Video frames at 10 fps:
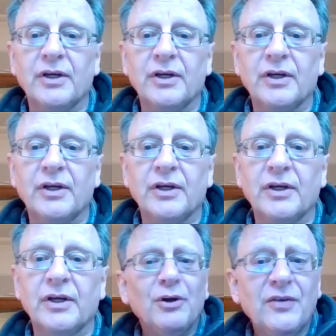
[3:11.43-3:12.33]
The final
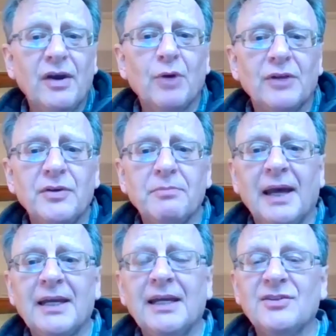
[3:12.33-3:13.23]
point I want to
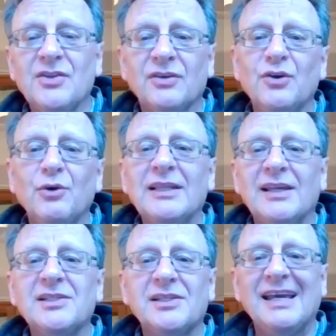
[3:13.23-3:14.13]
make is that doing
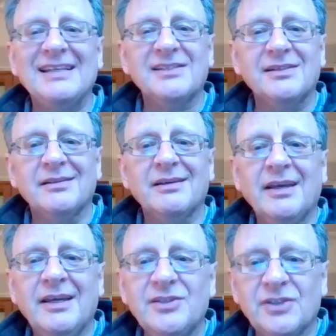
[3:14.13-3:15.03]
this isn't
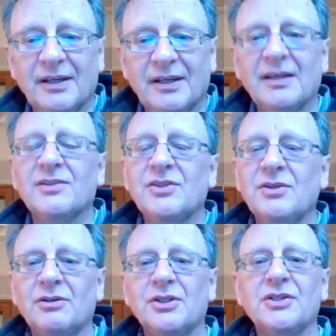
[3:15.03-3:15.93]
easy. It's
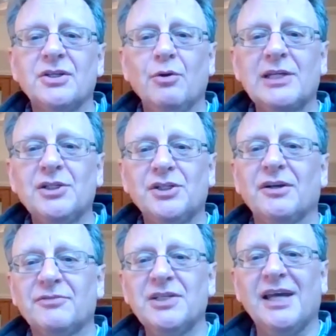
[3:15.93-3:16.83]
not just a
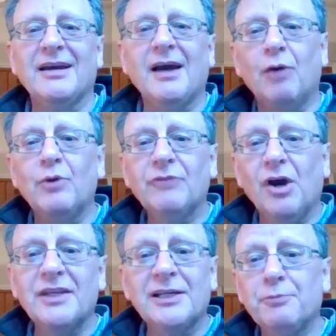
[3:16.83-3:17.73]
question of saying, oh, we've
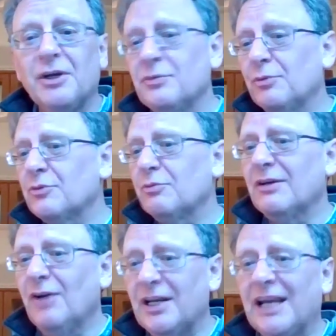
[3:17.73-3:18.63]
got these principles,
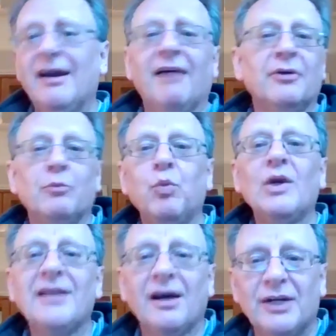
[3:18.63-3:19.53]
we've got it covered,
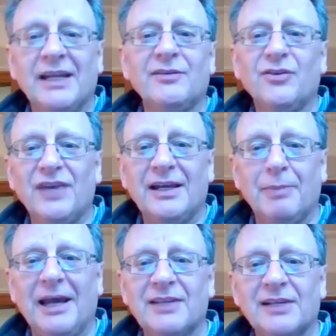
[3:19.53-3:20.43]
we don't need to think
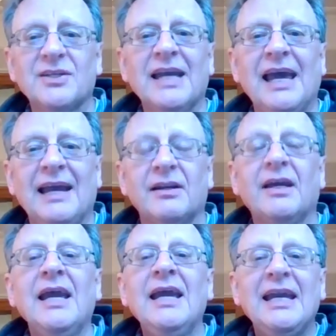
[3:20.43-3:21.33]
about this again
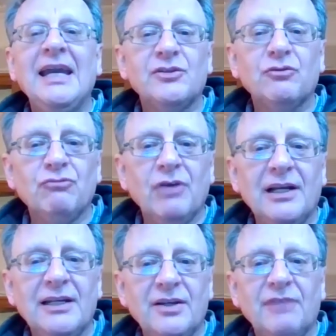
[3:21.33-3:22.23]
it's
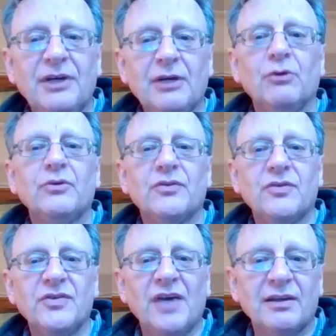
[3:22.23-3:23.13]
really difficult
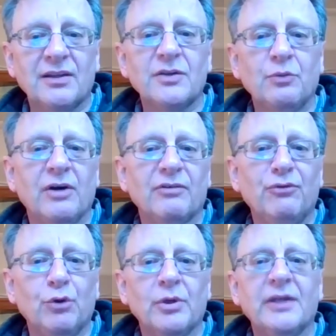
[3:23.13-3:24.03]
to take this work
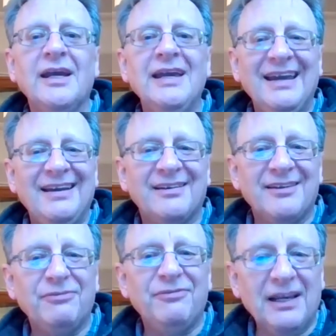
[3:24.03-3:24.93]
forward in an
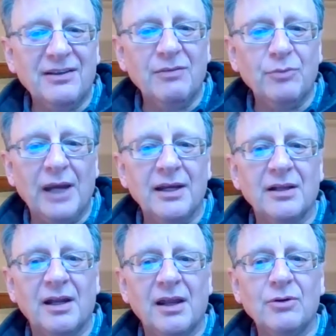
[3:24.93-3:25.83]
effective way at
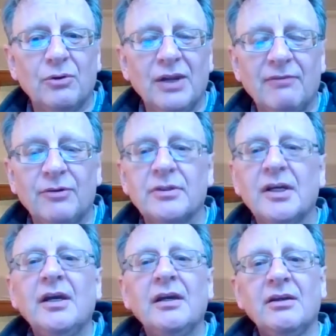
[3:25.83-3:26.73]
the local level.
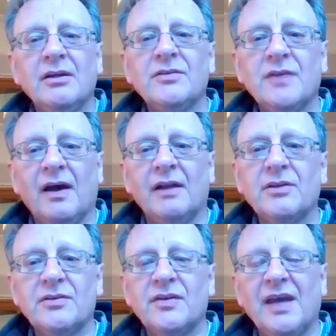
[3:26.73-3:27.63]
You need to
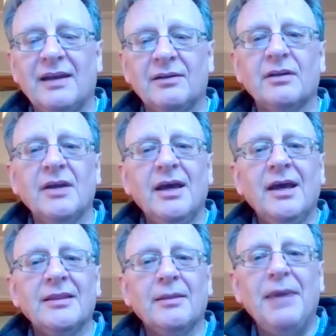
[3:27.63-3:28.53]
understand
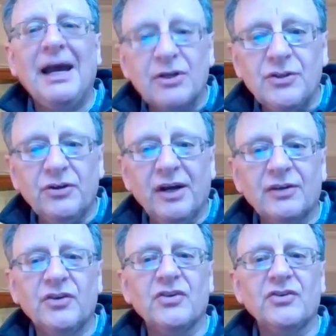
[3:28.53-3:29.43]
the power
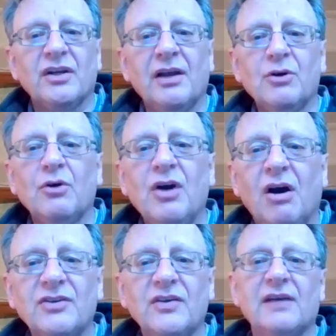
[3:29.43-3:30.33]
structures, the local
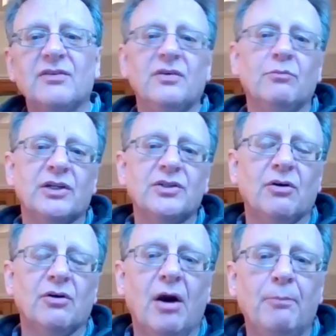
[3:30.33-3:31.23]
context in which
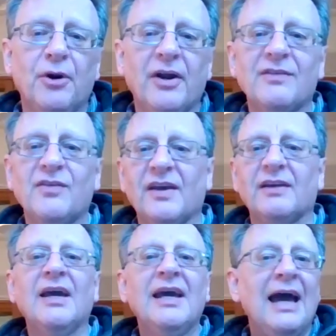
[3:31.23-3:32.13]
you're operating.
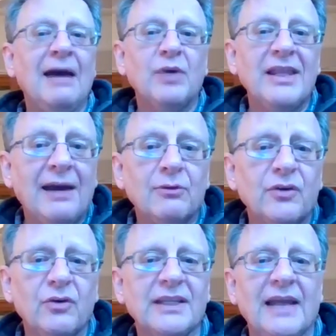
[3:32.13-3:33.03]
And without
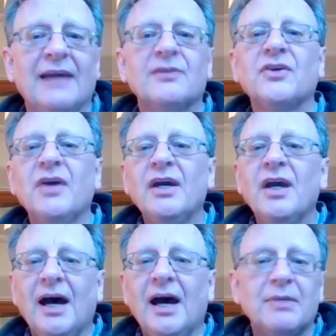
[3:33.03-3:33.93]
doing that,
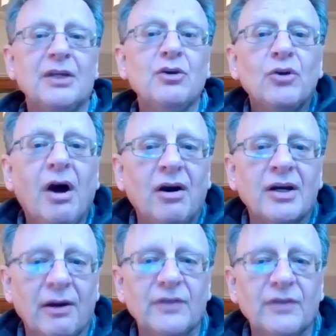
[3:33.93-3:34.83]
um, you're
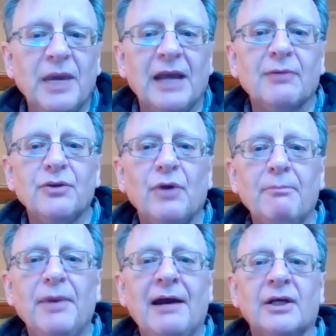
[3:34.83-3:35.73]
not going to be able to
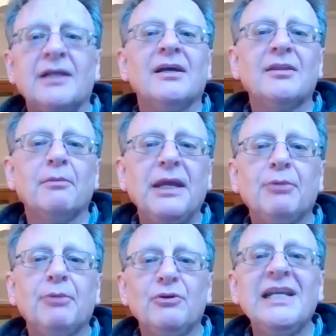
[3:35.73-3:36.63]
empower the
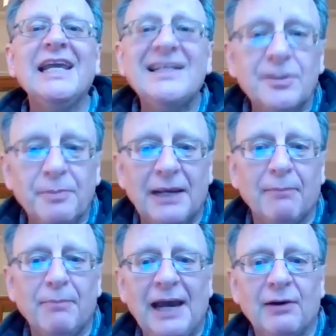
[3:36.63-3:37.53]
people who need to be
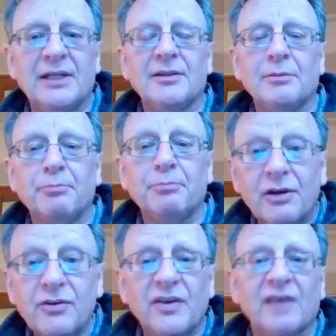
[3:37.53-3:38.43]
empowered in the
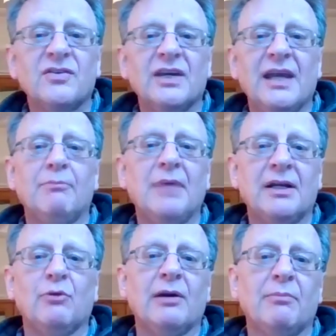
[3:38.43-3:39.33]
process to get
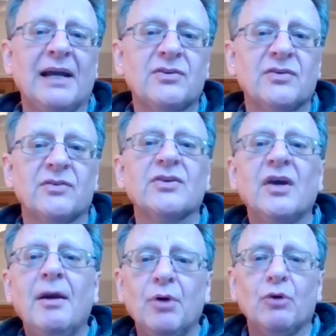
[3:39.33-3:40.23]
money where it matters,
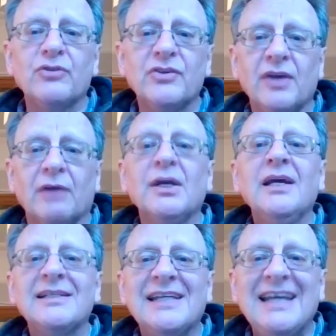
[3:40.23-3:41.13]
but also
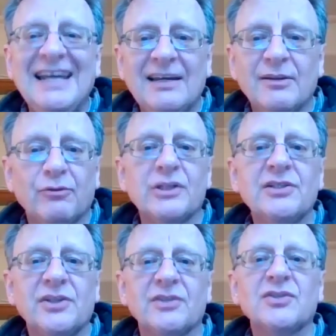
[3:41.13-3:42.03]
to hear the
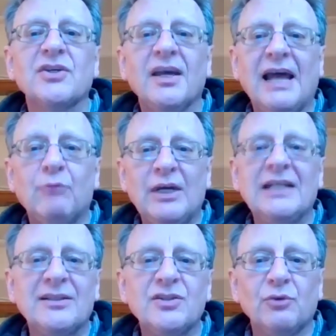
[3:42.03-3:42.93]
voices that we
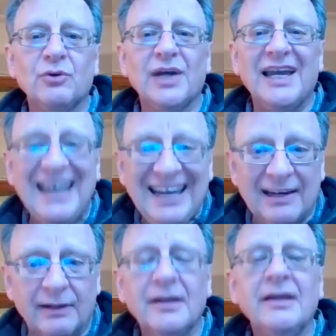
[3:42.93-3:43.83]
need to
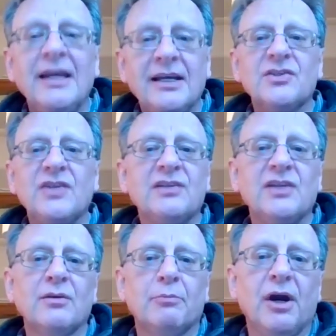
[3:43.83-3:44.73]
hear in
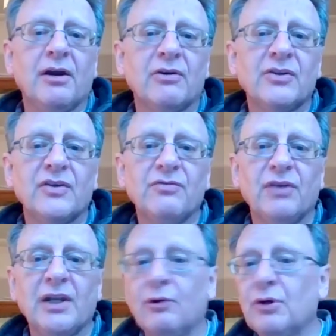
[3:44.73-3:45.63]
setting the priorities
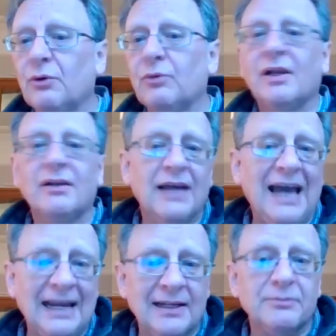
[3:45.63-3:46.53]
for local
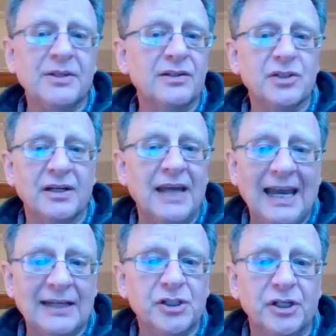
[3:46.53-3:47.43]
adaptation
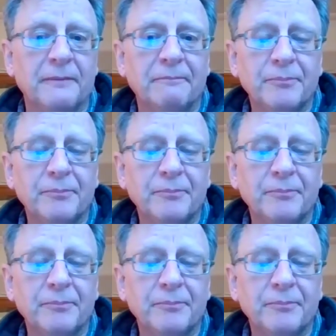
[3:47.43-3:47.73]
action.